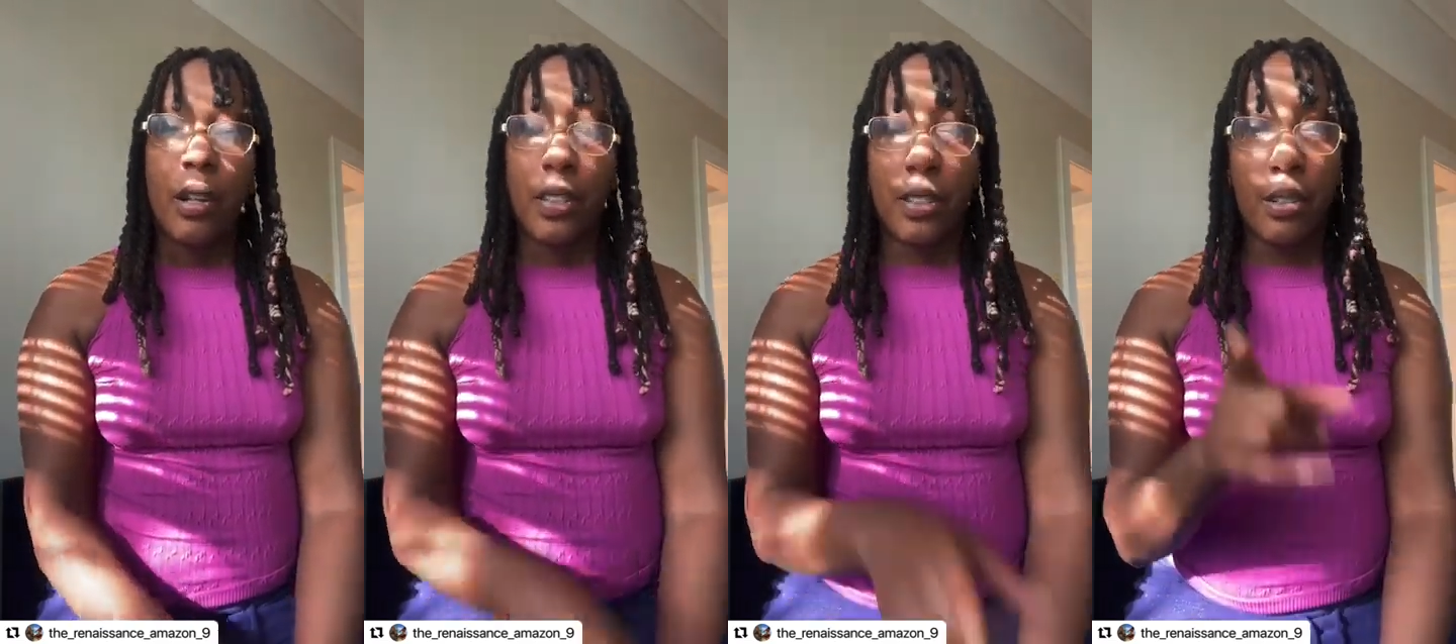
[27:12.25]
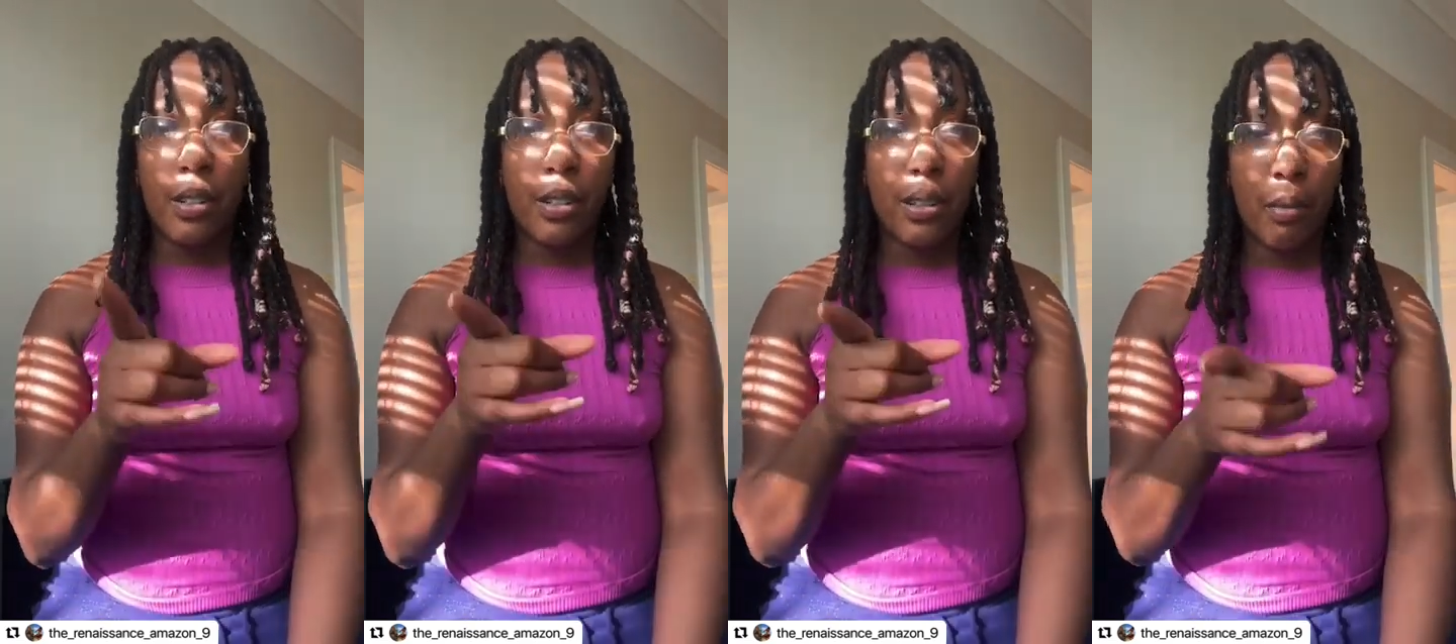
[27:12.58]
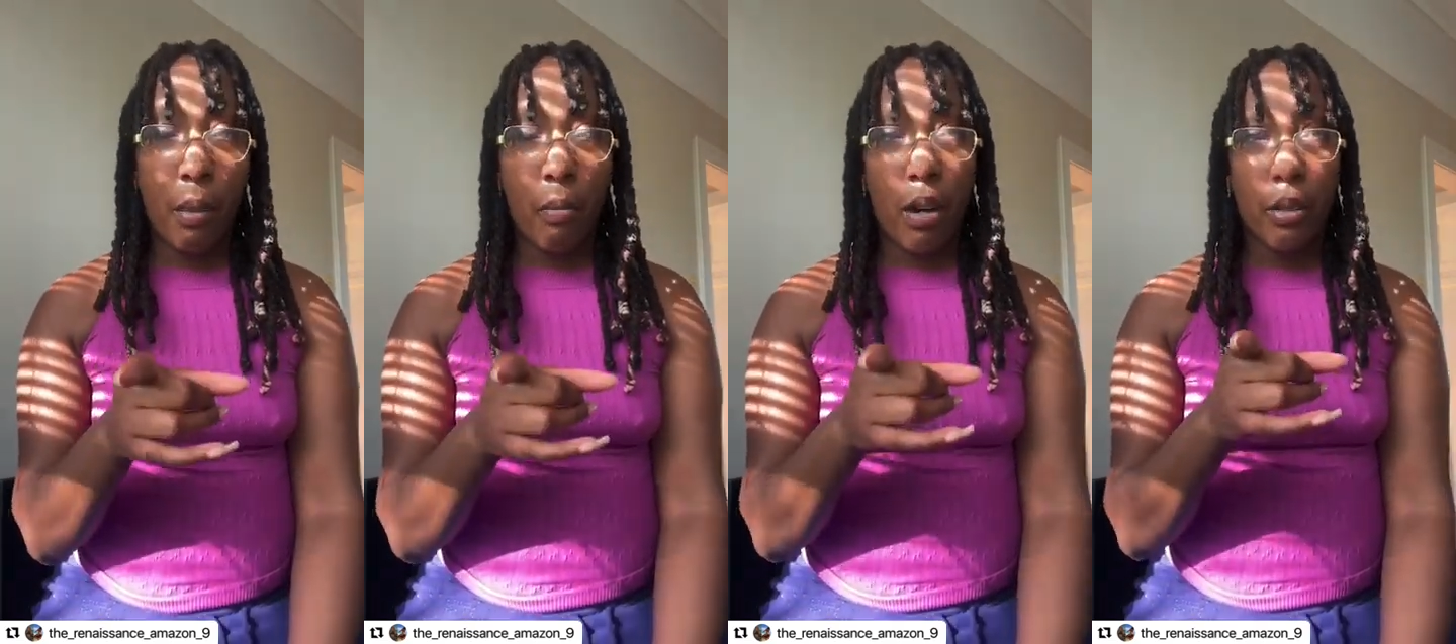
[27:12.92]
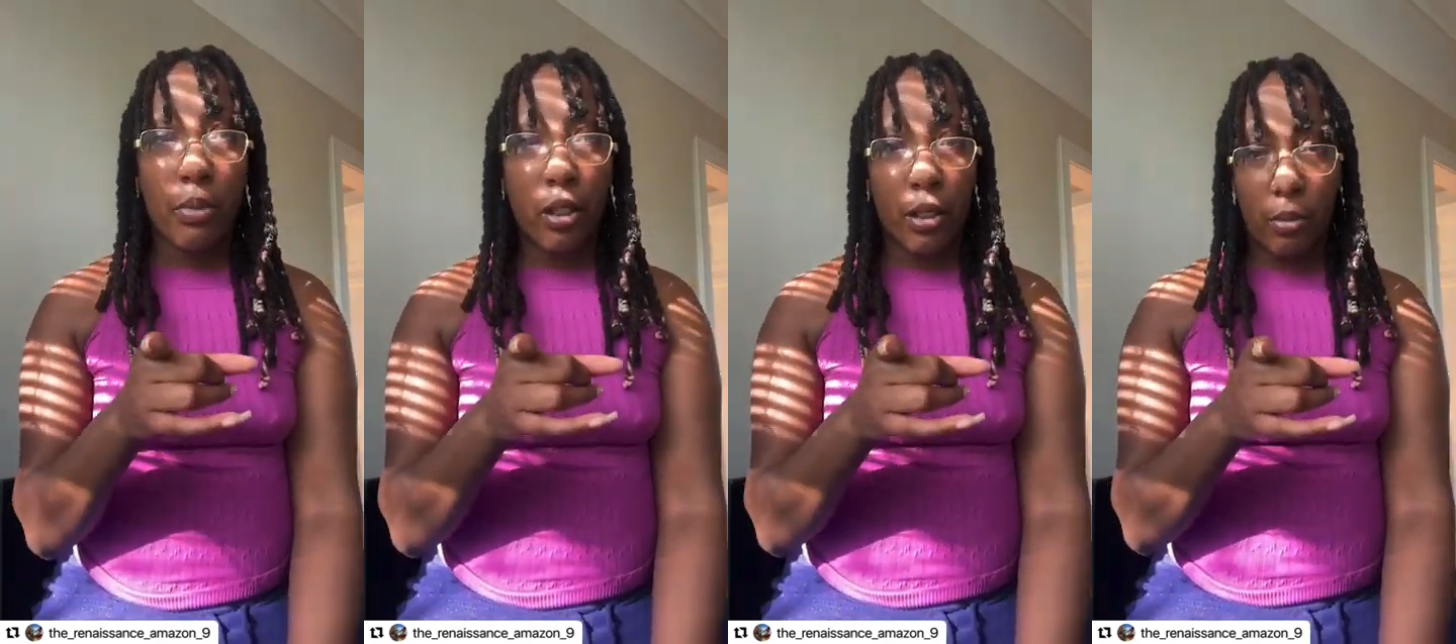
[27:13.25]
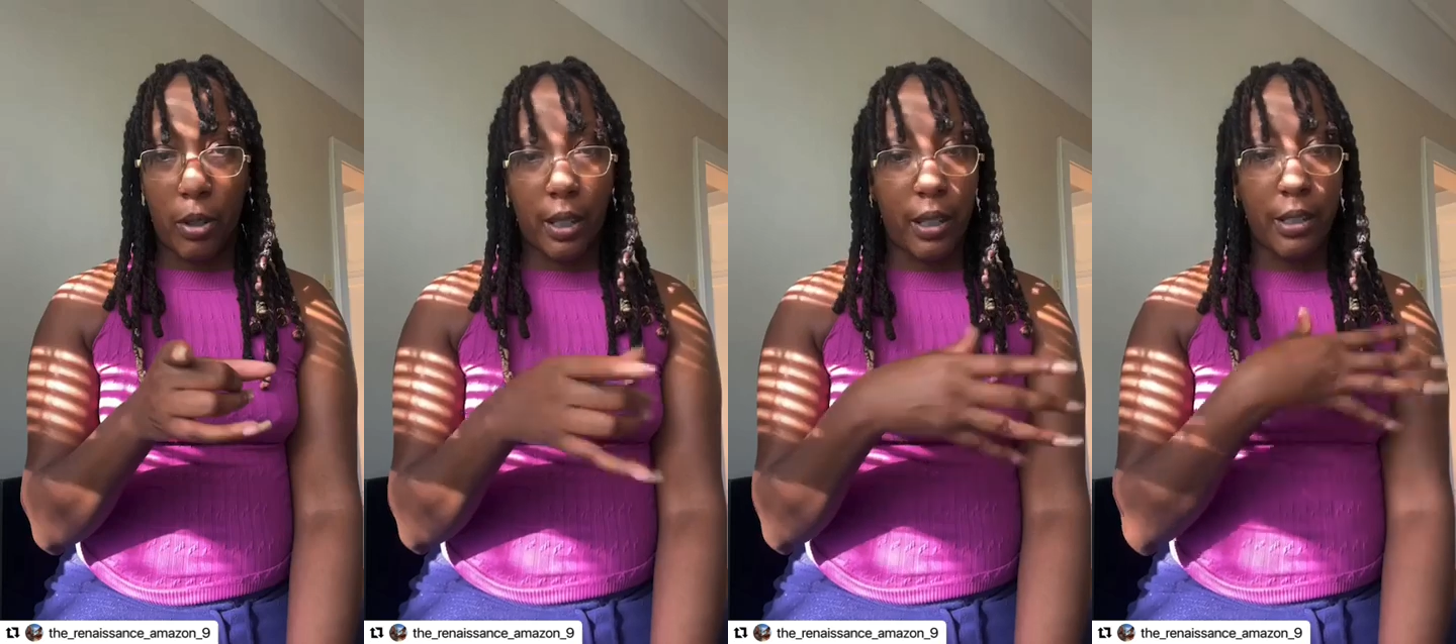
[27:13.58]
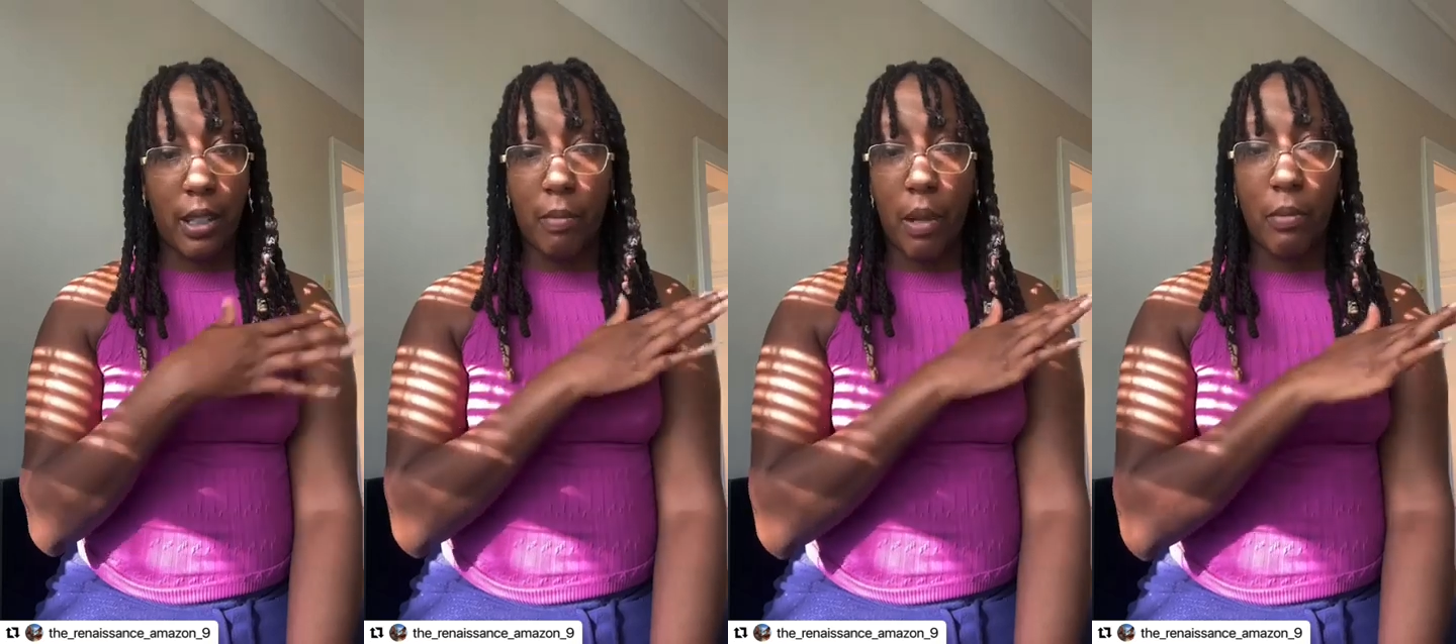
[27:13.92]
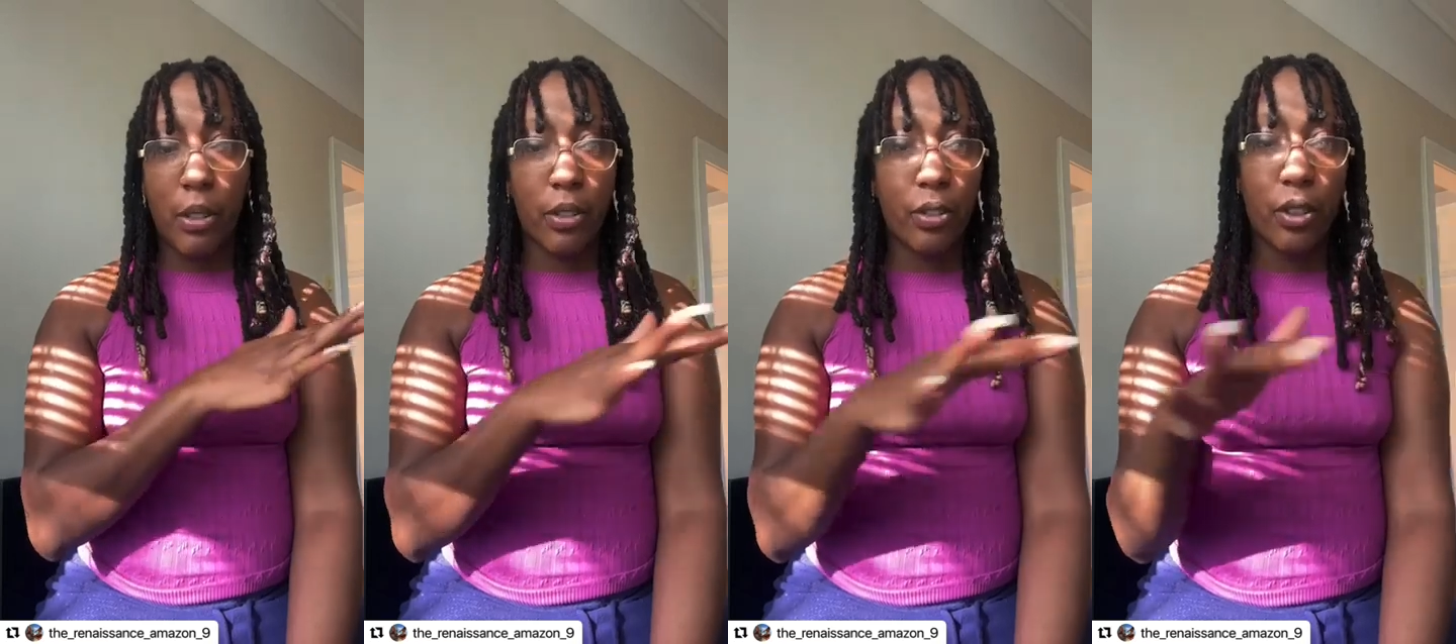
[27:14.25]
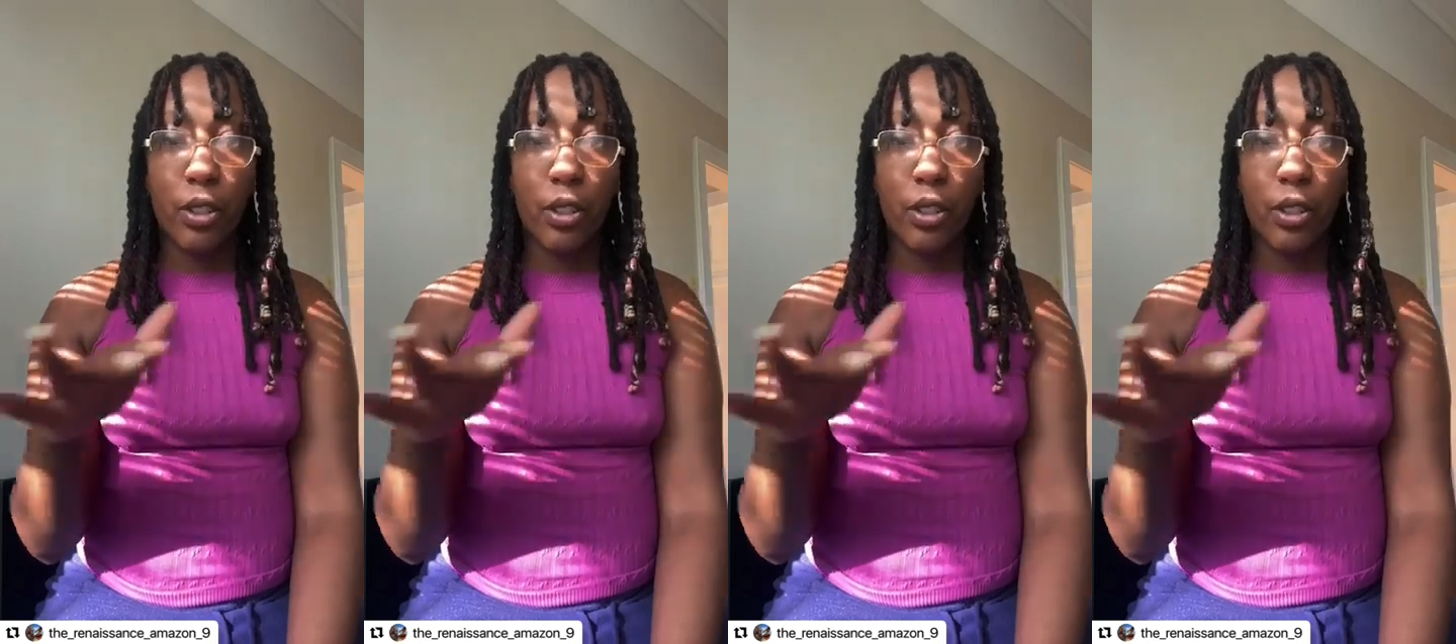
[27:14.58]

because another thing my mom talked about, because I said my mother,